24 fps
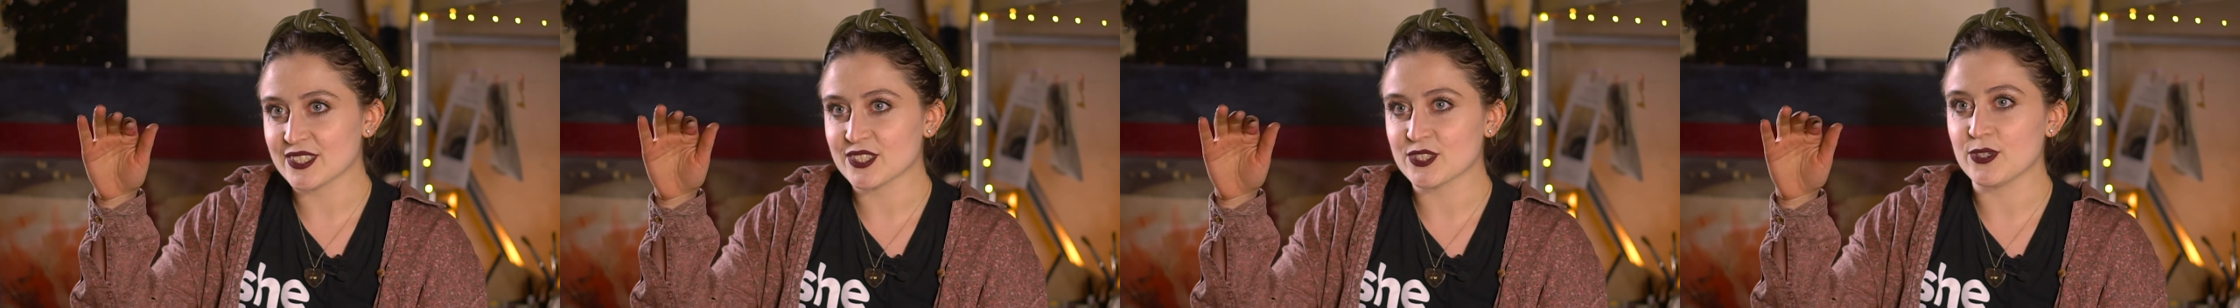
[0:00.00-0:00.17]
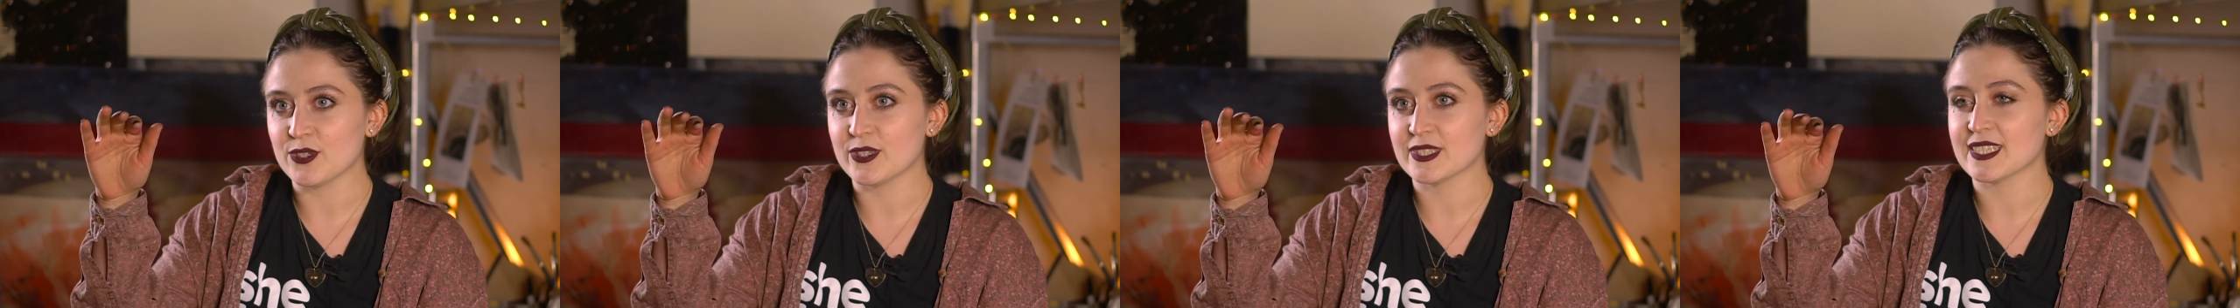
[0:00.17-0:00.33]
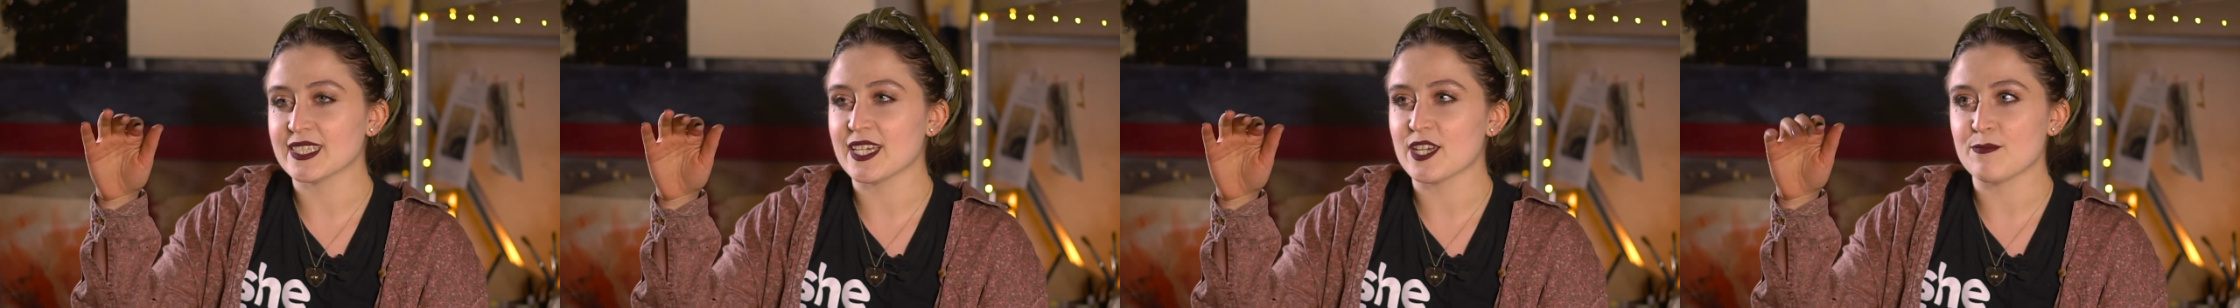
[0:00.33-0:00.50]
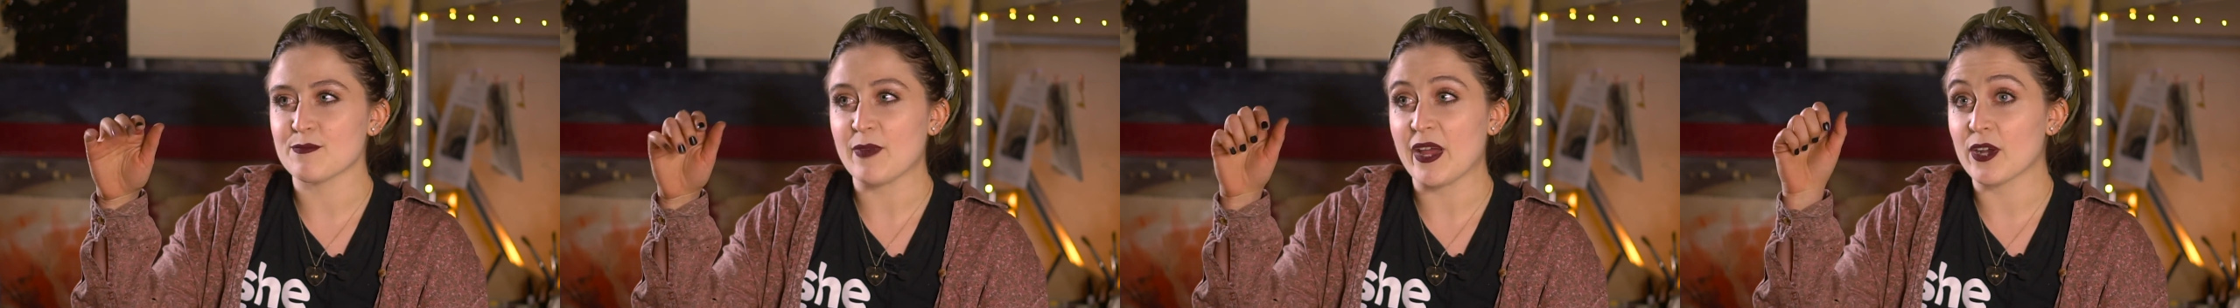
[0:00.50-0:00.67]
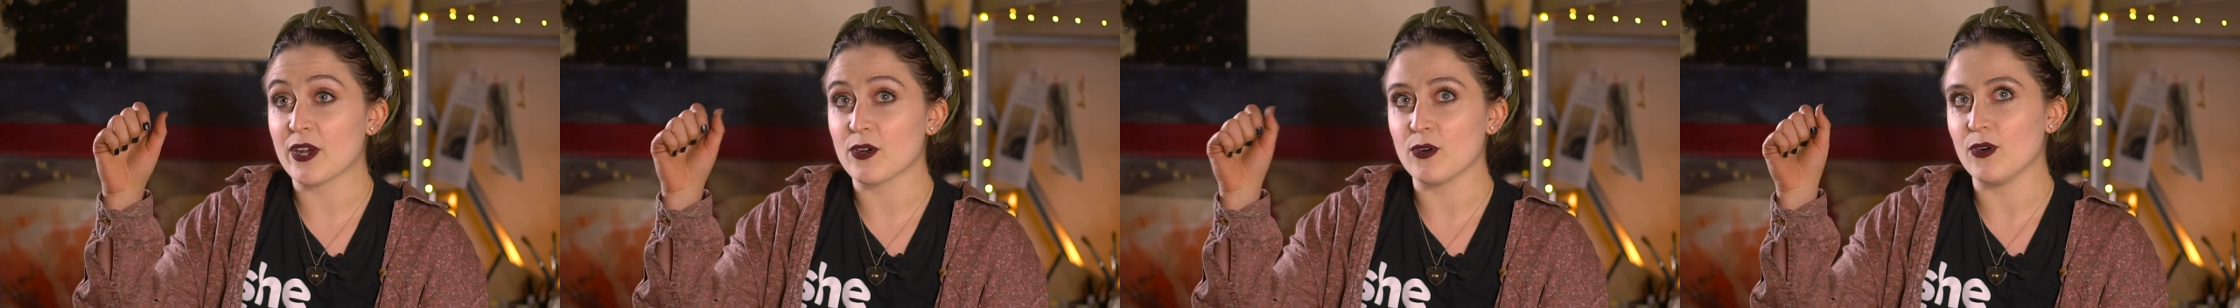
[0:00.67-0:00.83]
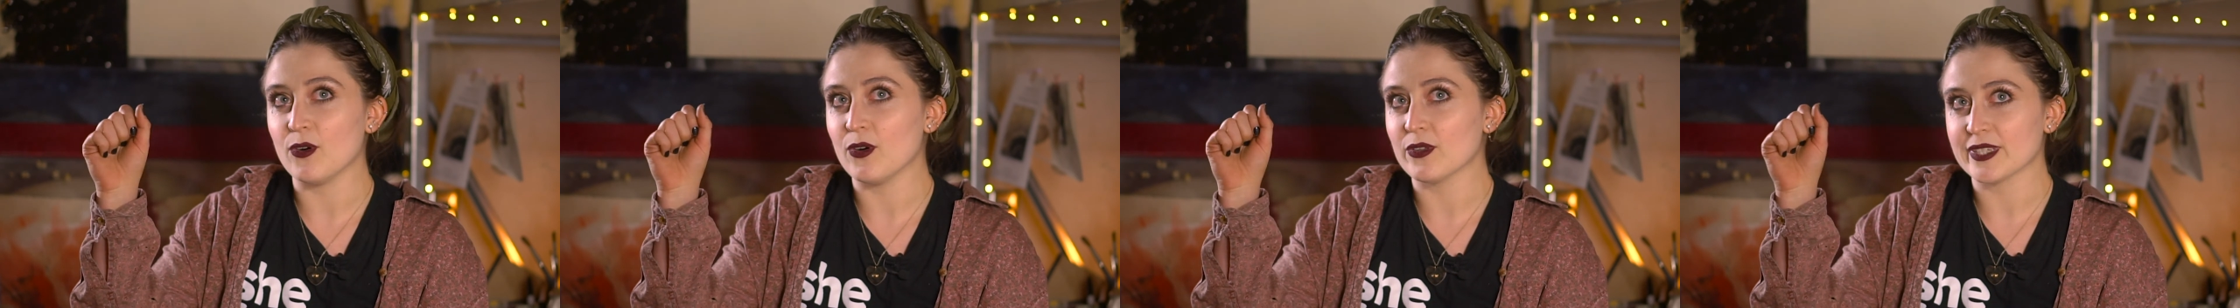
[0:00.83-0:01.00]
So it's like
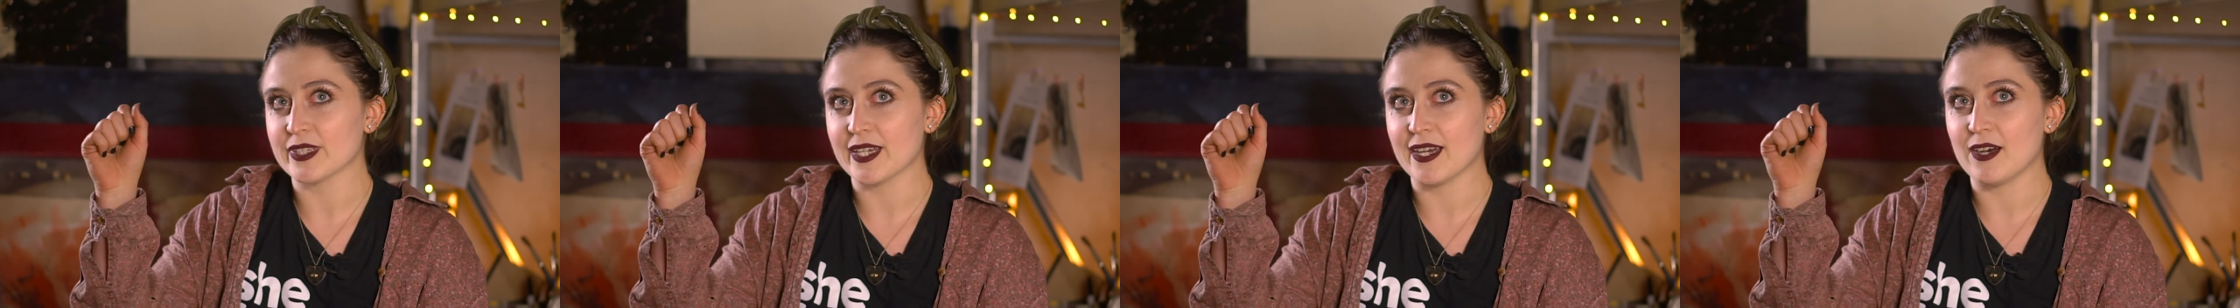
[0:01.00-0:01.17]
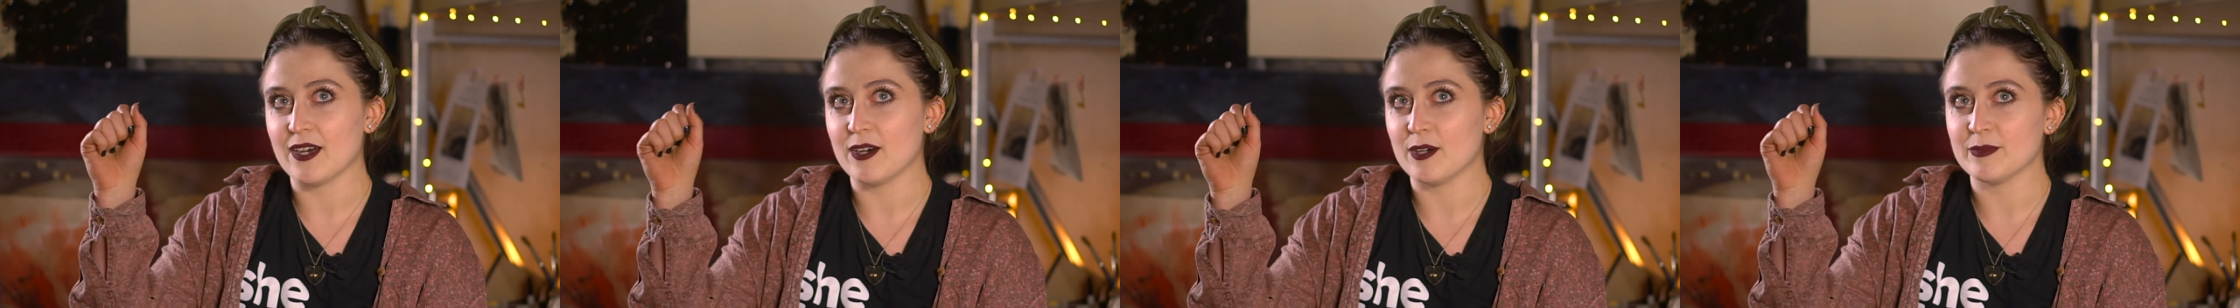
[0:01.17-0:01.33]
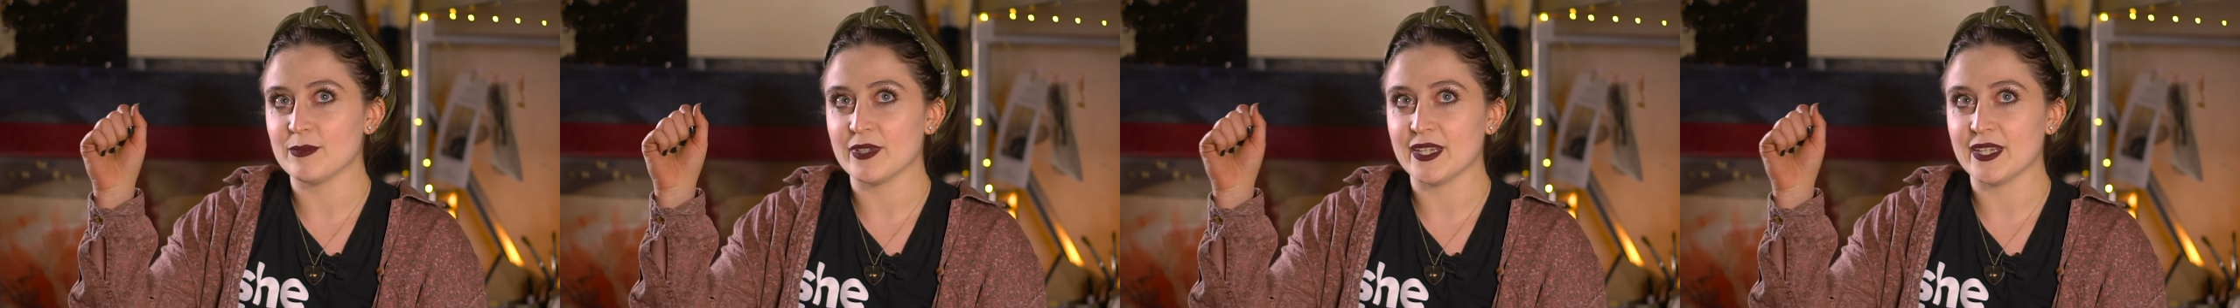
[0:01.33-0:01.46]
my goal now.